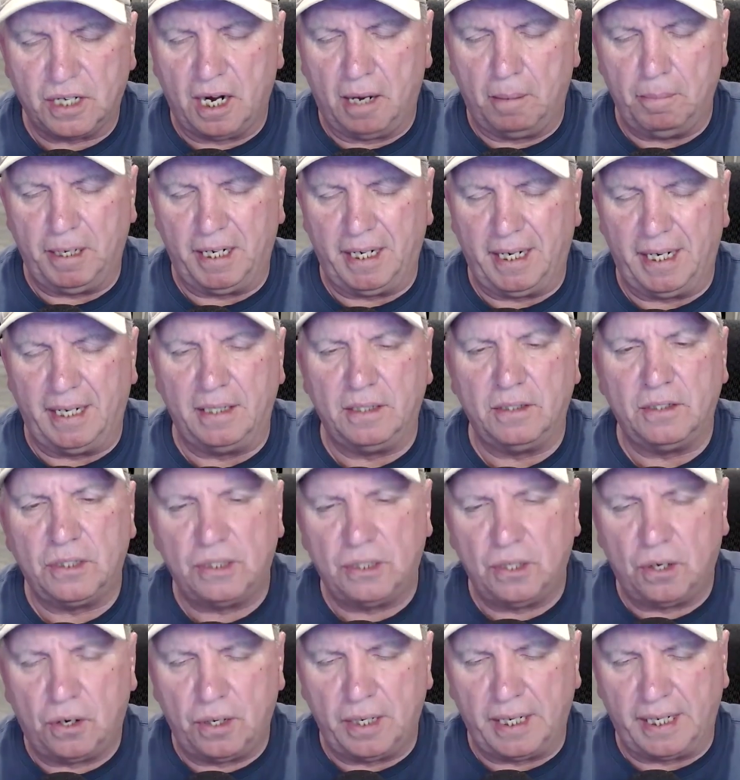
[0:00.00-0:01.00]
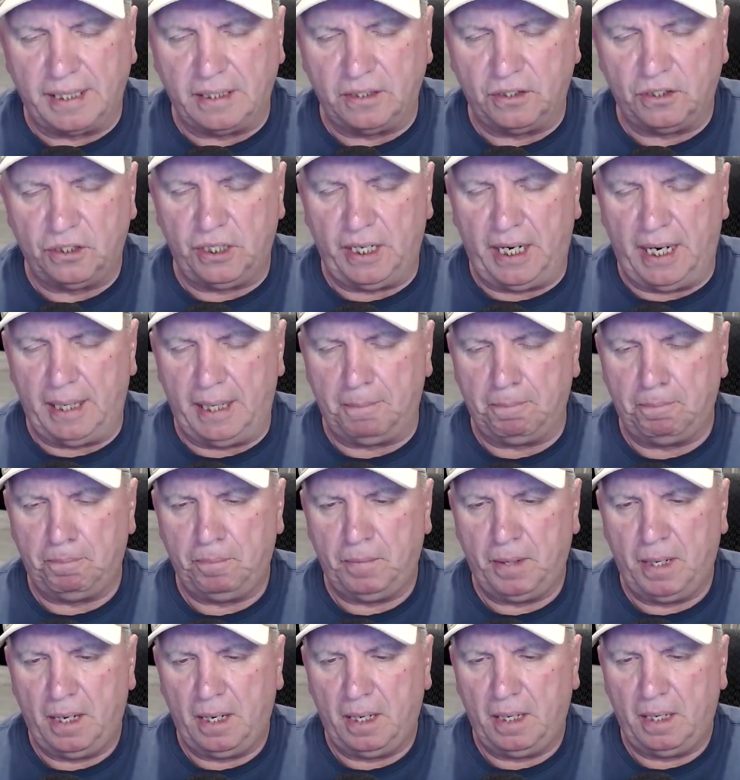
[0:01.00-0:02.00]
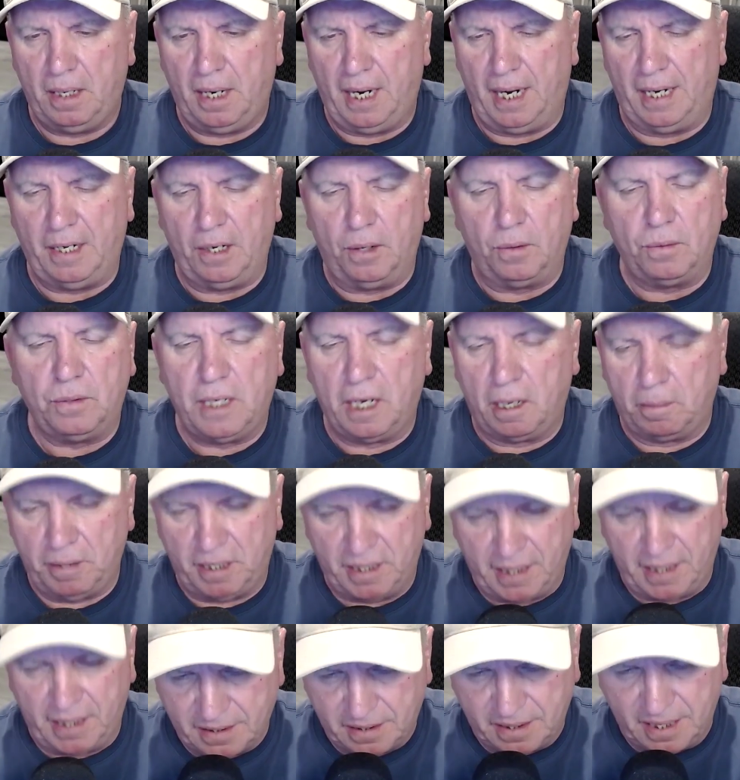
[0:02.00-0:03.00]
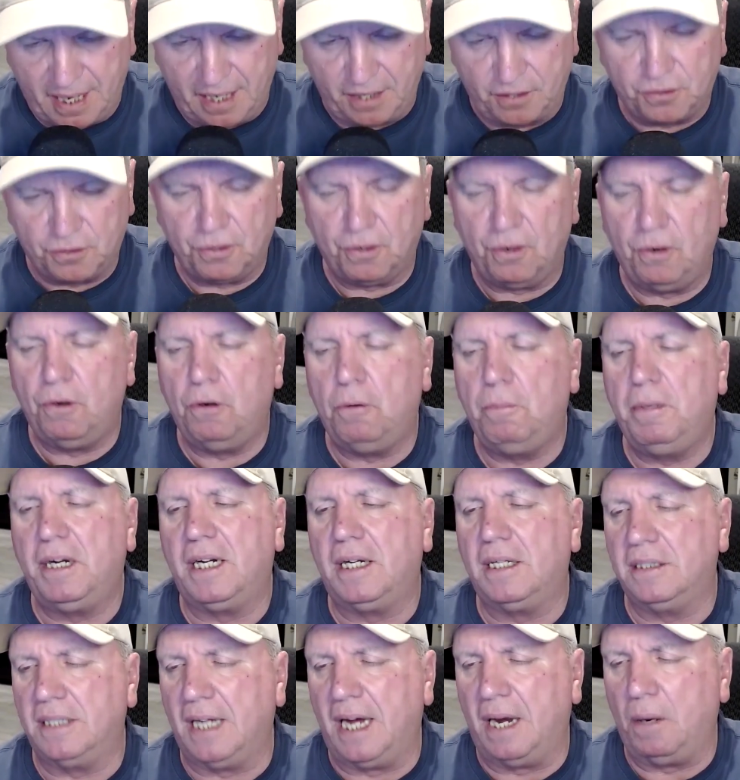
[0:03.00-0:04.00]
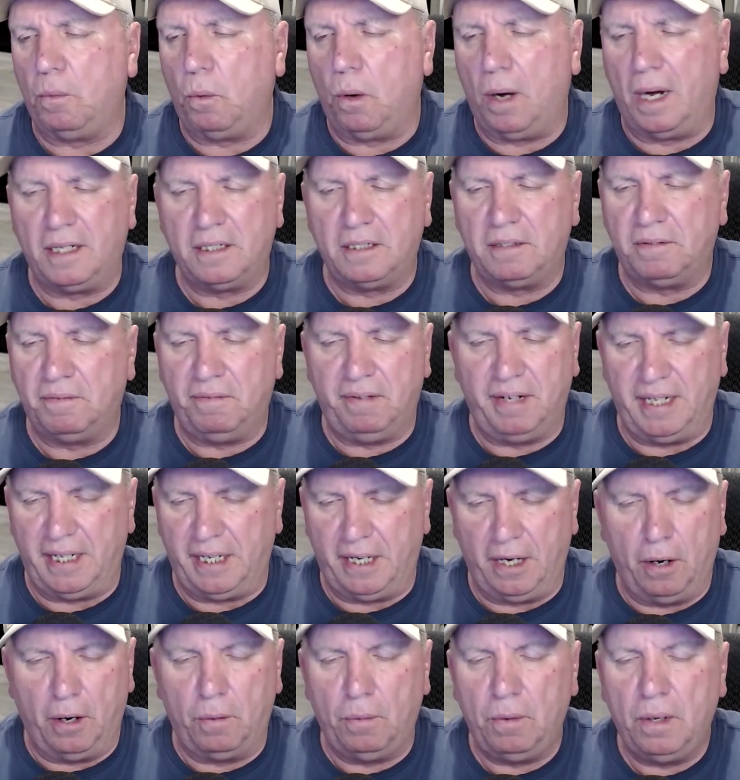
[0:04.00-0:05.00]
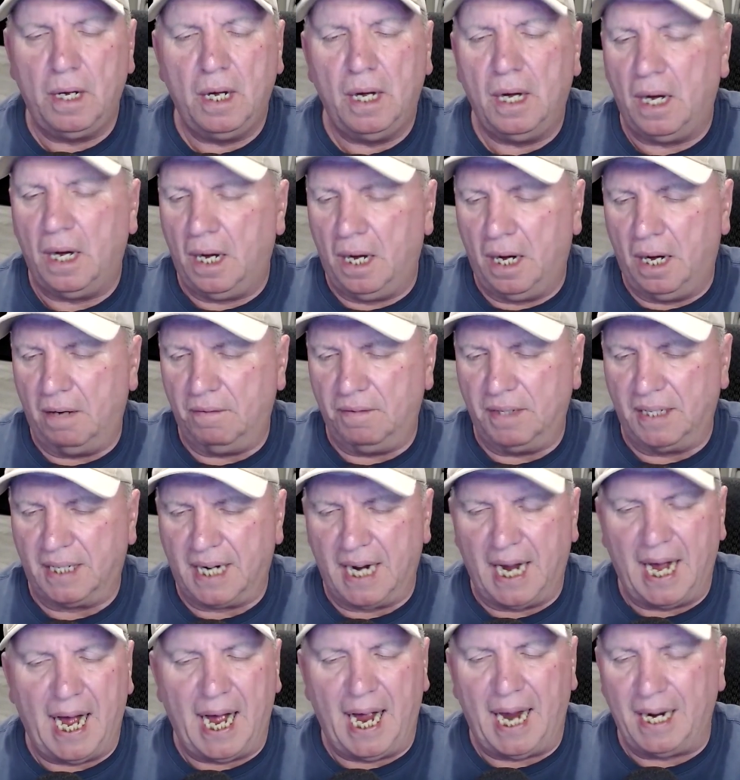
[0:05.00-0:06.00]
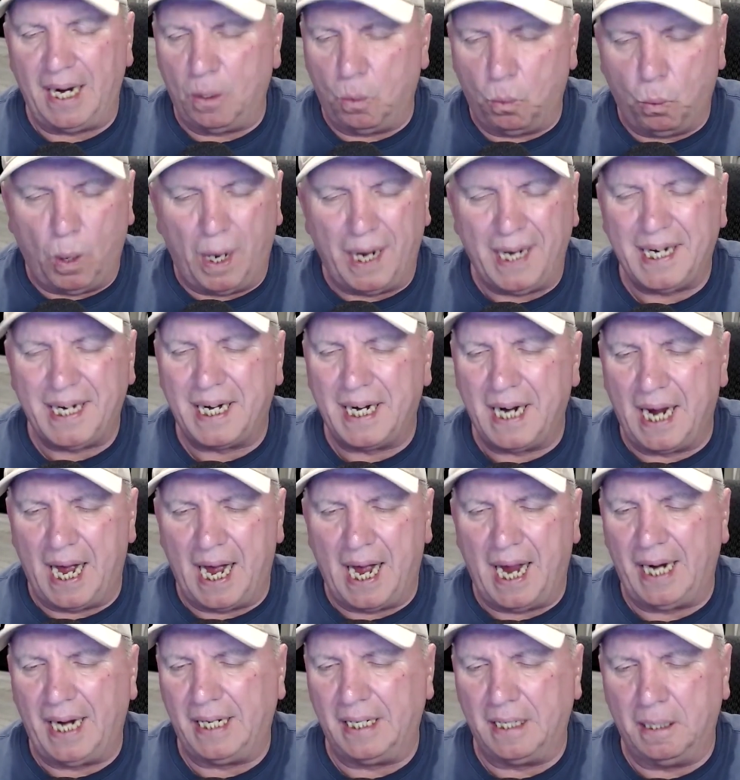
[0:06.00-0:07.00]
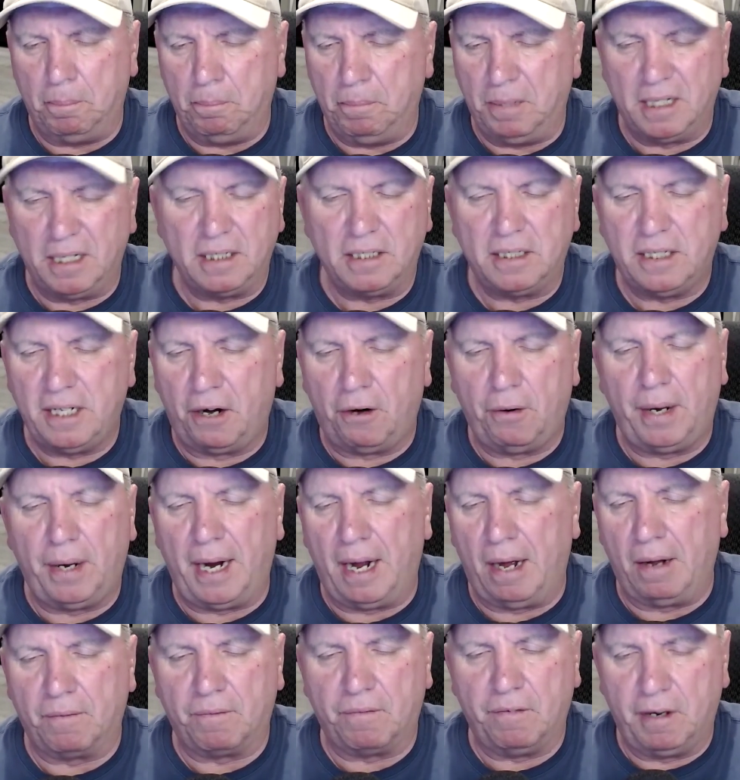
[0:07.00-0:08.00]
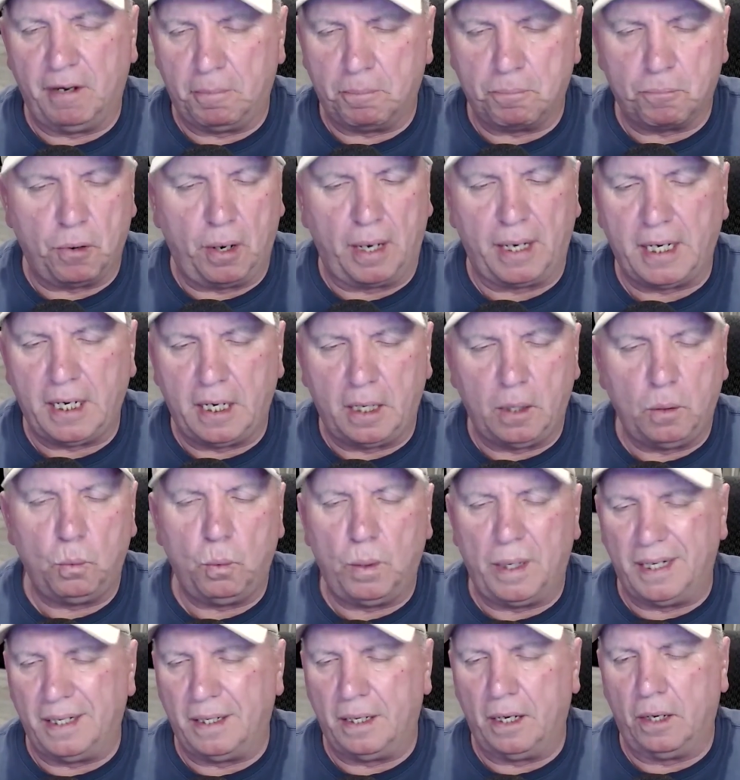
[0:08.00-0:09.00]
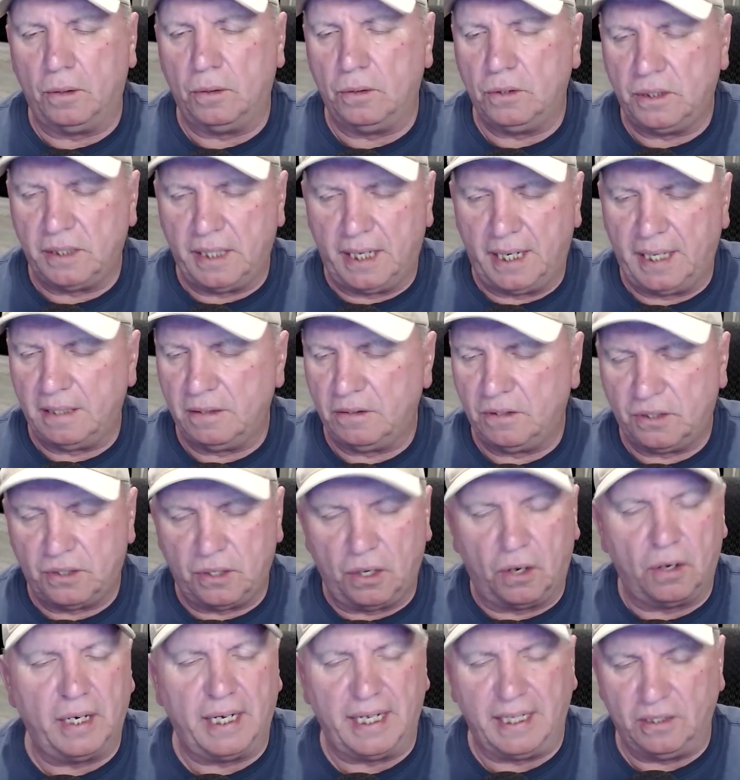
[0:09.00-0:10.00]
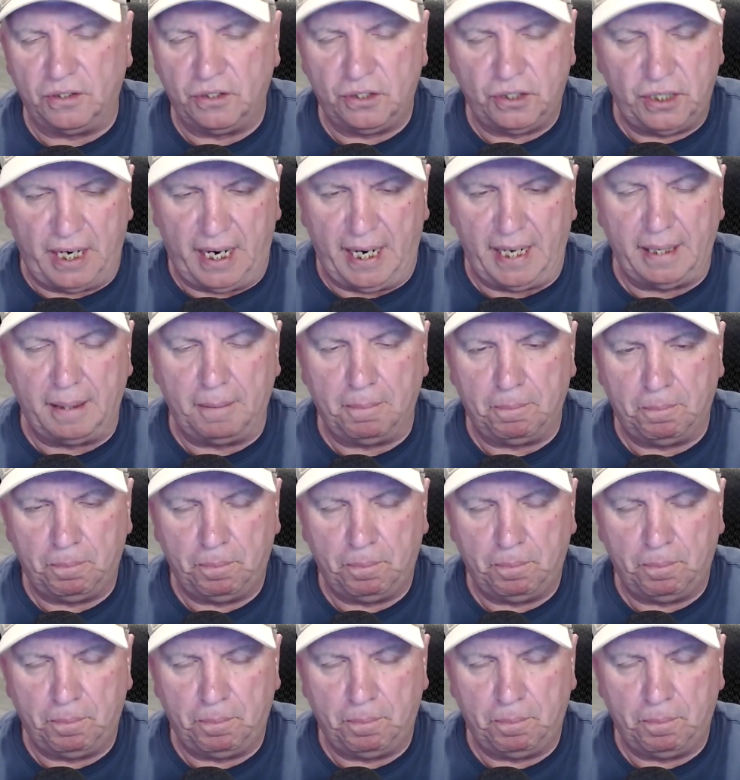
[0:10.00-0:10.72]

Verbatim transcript: coming in starting shit. And don't tell me that's not true because I watched video of a guy, a white guy in a military outfit breaking windows and starting shit.